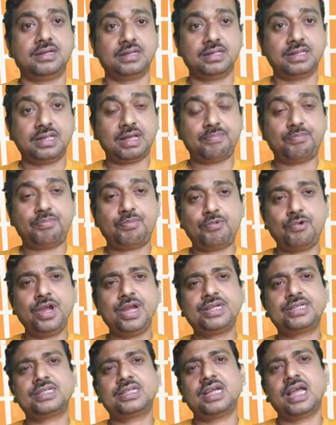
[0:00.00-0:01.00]
the
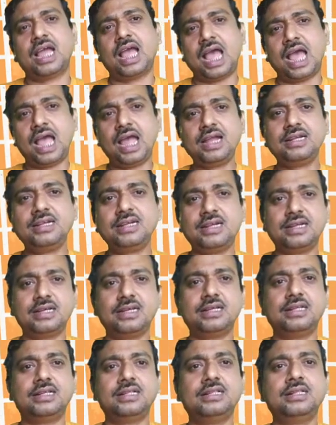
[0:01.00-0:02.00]
poet and
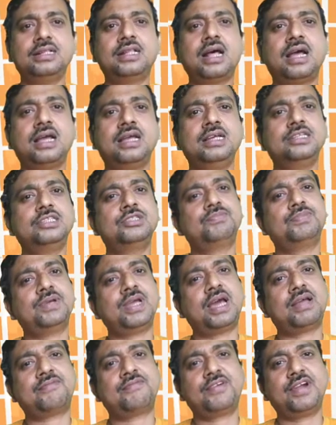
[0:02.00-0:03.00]
his
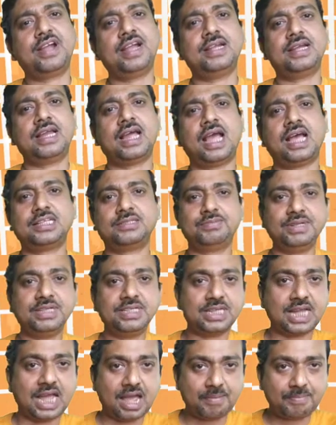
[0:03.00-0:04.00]
fair friend has
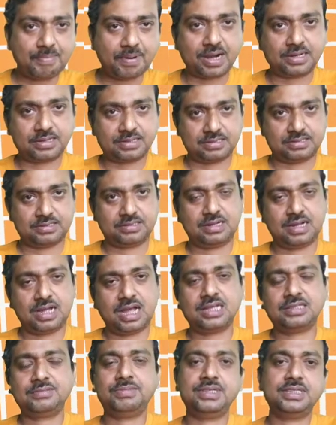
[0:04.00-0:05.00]
been apart,
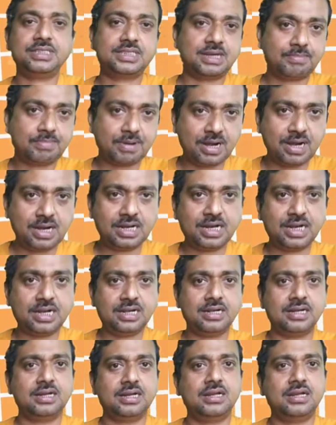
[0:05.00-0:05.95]
has been separated